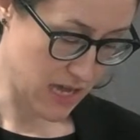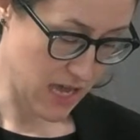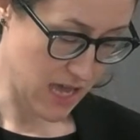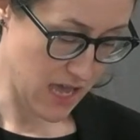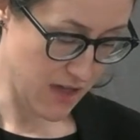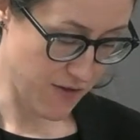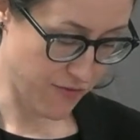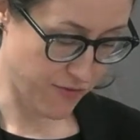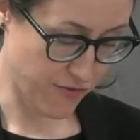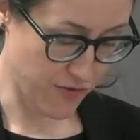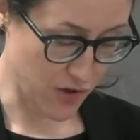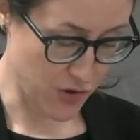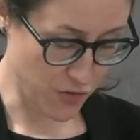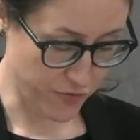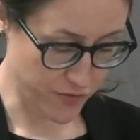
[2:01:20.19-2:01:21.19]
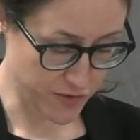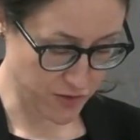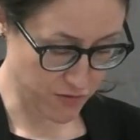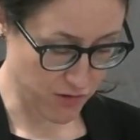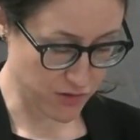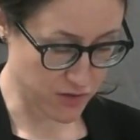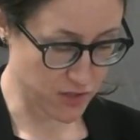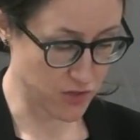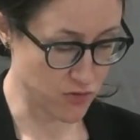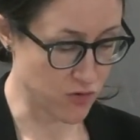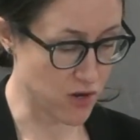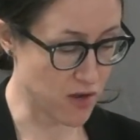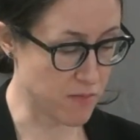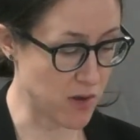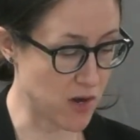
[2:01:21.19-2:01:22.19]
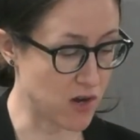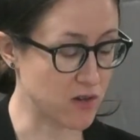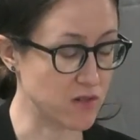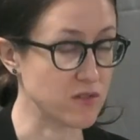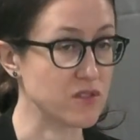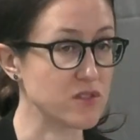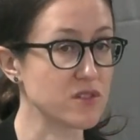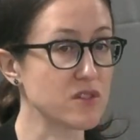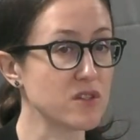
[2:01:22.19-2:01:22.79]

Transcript: if an officer under your command